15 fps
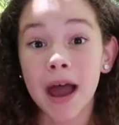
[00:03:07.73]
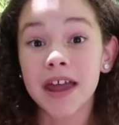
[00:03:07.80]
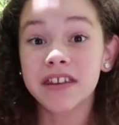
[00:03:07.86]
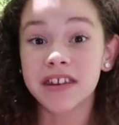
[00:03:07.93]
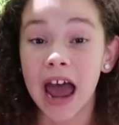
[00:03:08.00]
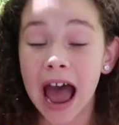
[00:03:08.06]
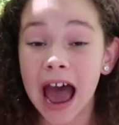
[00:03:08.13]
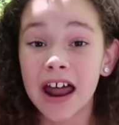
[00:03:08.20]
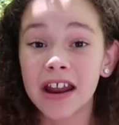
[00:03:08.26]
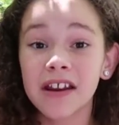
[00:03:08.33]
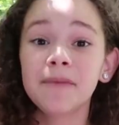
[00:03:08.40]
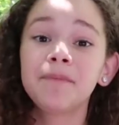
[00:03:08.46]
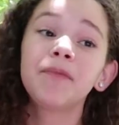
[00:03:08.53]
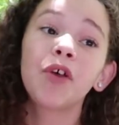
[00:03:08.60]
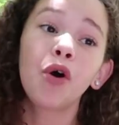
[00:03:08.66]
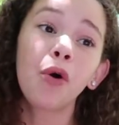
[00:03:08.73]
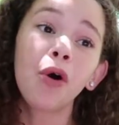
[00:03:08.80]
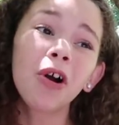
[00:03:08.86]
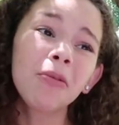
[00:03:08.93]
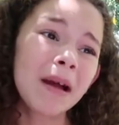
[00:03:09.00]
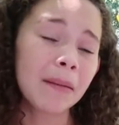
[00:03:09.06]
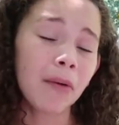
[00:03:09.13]
My dad
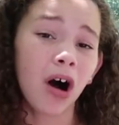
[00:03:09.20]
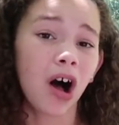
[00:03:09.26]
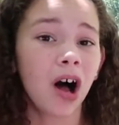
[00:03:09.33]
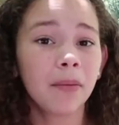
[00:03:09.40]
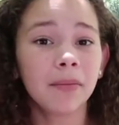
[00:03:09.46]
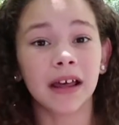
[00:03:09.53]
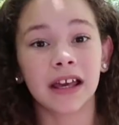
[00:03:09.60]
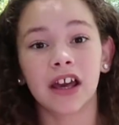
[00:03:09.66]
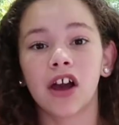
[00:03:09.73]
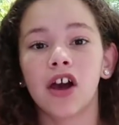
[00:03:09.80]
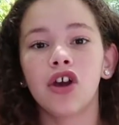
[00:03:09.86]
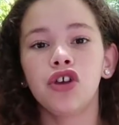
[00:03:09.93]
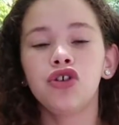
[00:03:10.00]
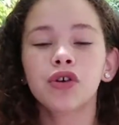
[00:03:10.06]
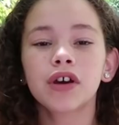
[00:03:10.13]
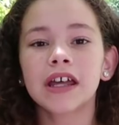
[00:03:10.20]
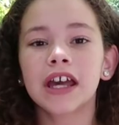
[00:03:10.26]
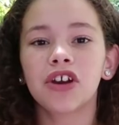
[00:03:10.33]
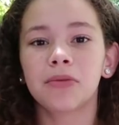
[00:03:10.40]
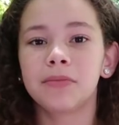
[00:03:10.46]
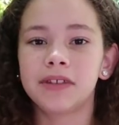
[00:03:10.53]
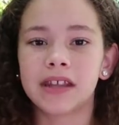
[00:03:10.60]
or my mom, like, you can
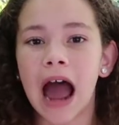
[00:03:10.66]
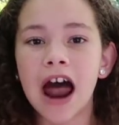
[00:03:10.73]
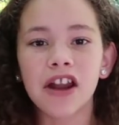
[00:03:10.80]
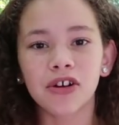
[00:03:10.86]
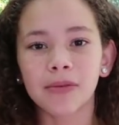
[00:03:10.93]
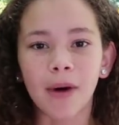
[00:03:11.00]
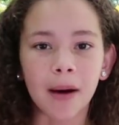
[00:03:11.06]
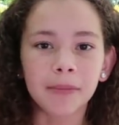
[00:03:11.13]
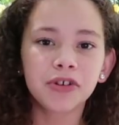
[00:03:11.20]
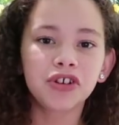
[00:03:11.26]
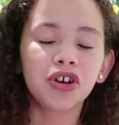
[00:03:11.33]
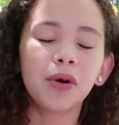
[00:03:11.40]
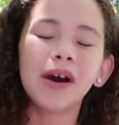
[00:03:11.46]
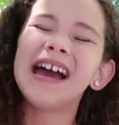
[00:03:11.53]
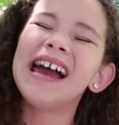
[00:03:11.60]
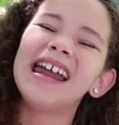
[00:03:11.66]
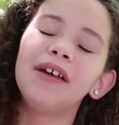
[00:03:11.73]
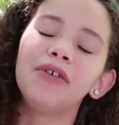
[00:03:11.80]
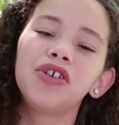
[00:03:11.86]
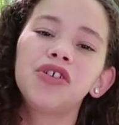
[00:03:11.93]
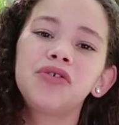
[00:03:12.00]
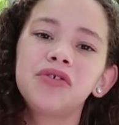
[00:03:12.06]
get your dad or your mom to do it, and
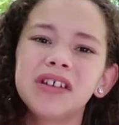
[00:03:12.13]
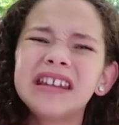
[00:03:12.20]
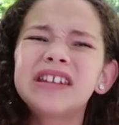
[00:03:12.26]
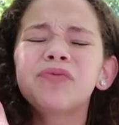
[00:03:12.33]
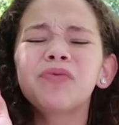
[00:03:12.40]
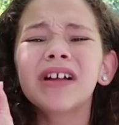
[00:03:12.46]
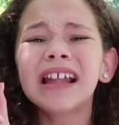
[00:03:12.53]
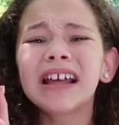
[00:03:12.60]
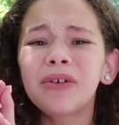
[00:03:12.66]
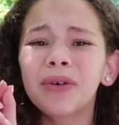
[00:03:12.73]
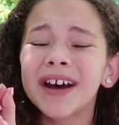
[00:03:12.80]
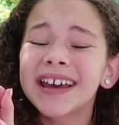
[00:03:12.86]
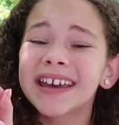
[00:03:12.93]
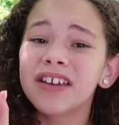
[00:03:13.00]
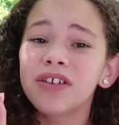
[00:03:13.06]
it's really quick.